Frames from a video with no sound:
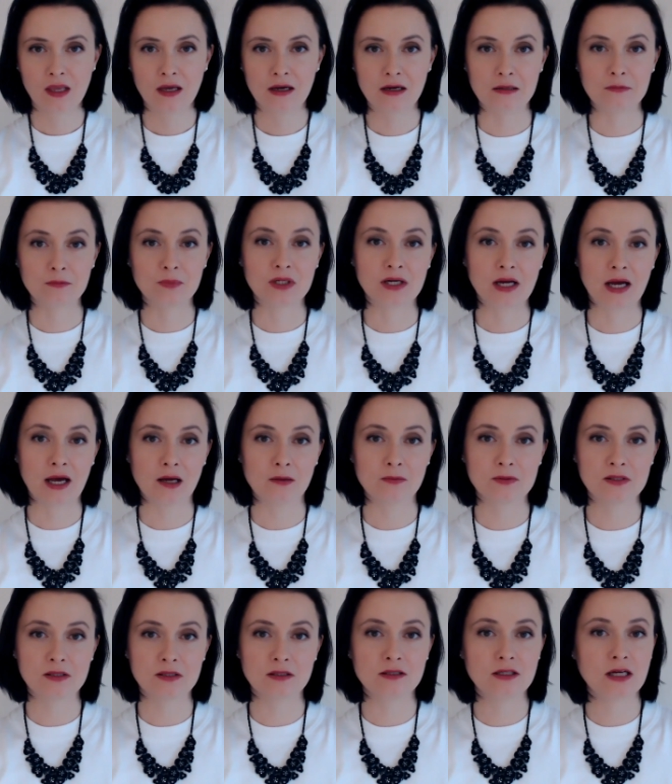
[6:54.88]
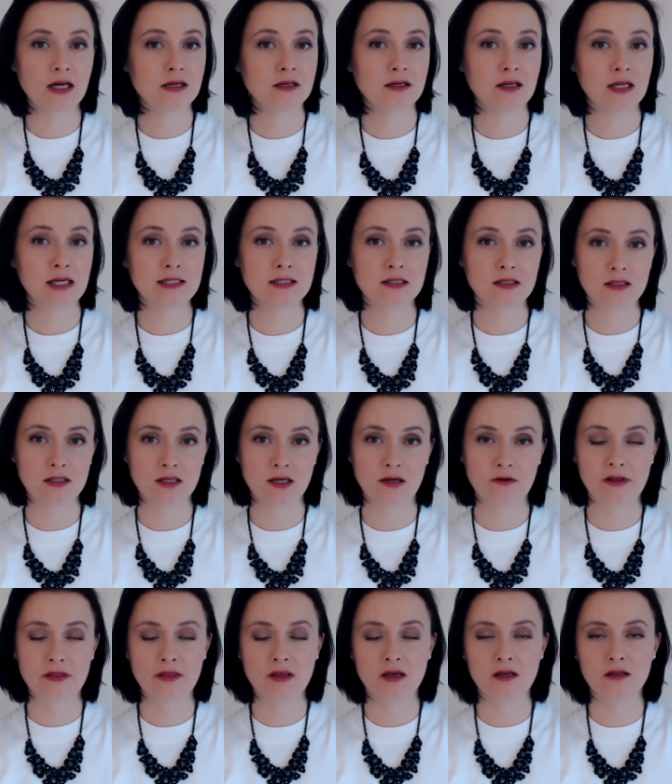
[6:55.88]
And perhaps an
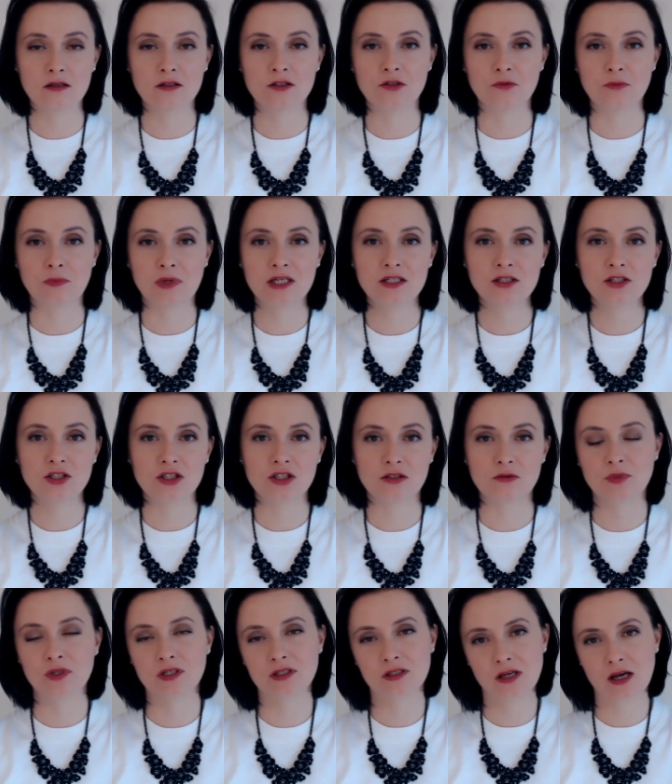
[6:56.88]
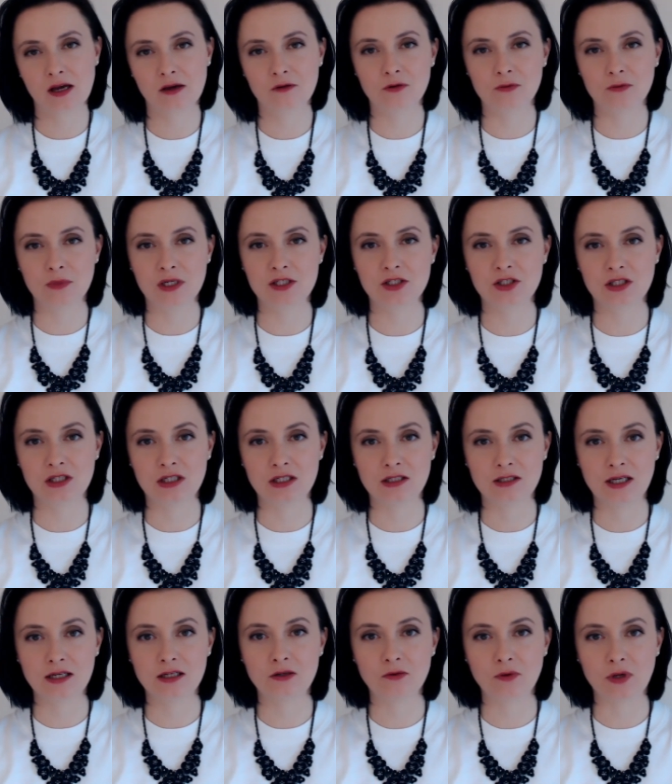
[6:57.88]
unnecessary thing to mention, but I will mention it
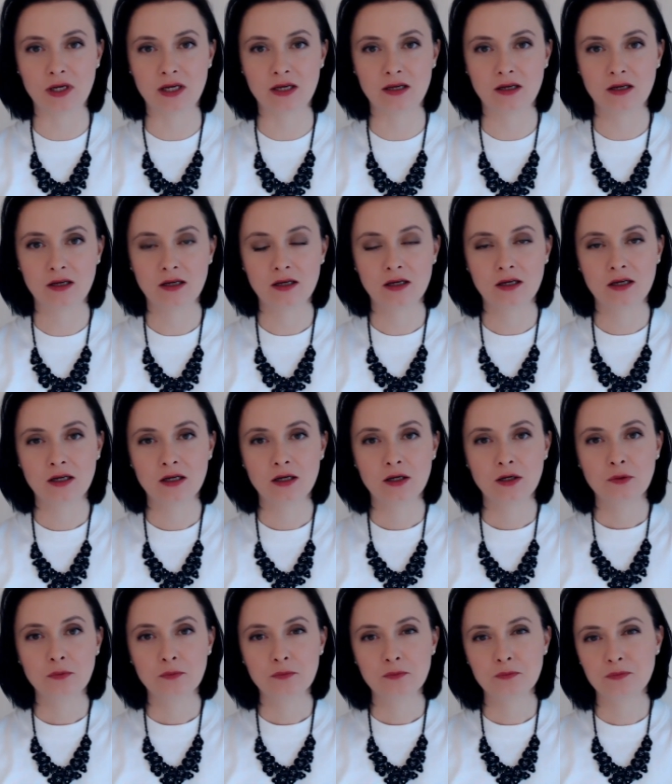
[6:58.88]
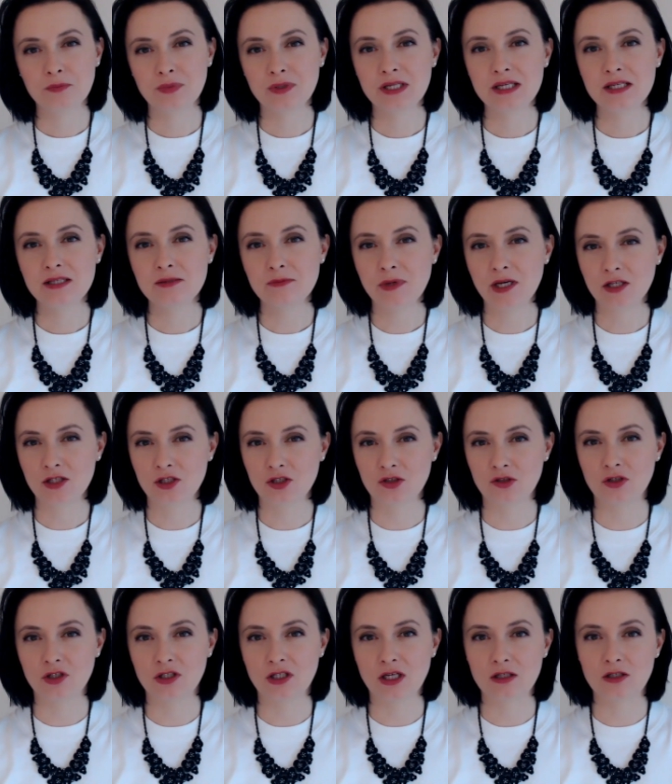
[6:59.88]
anyway. Please make
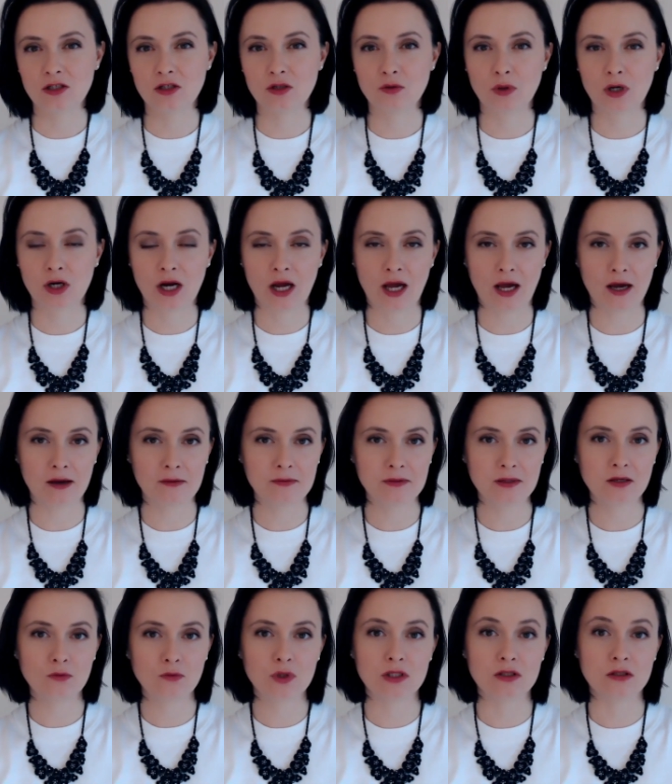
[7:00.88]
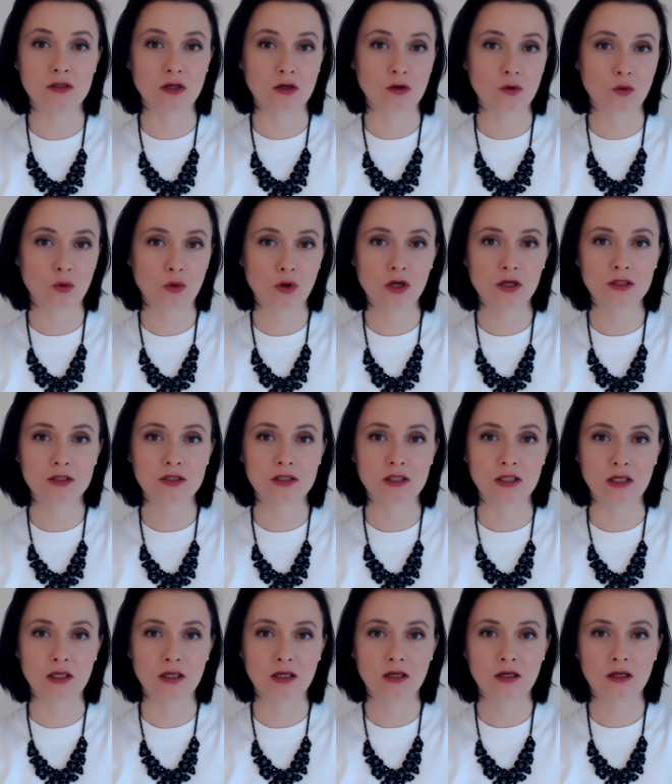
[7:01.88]
sure that you are happy with the
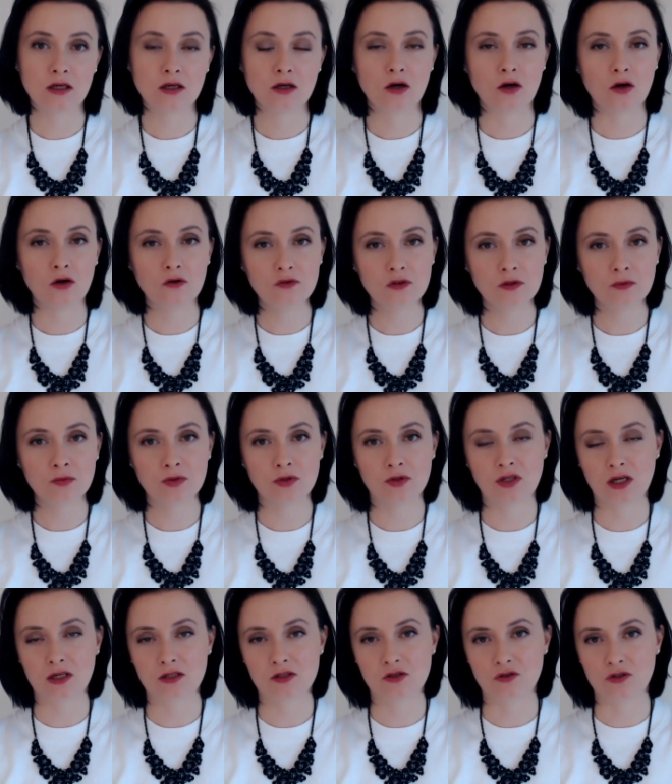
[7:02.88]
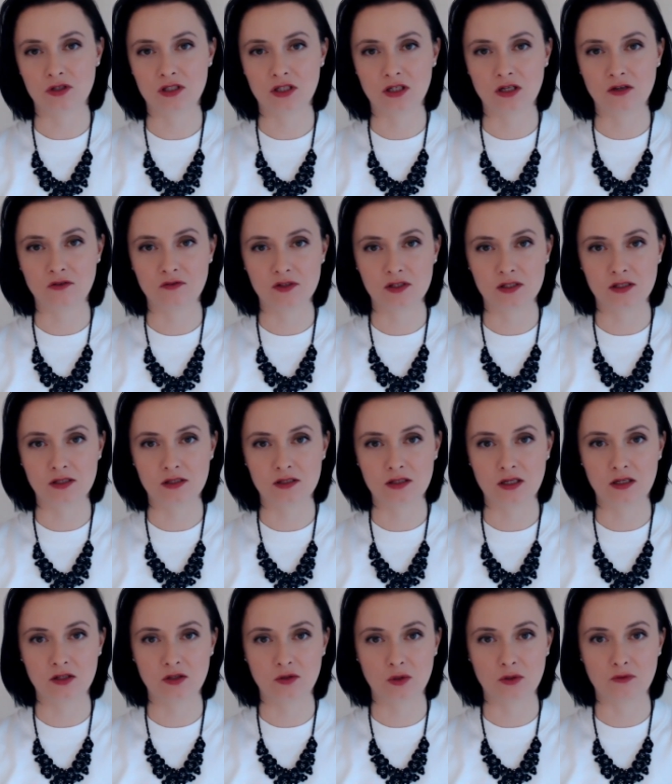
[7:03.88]
quality of the products or services that you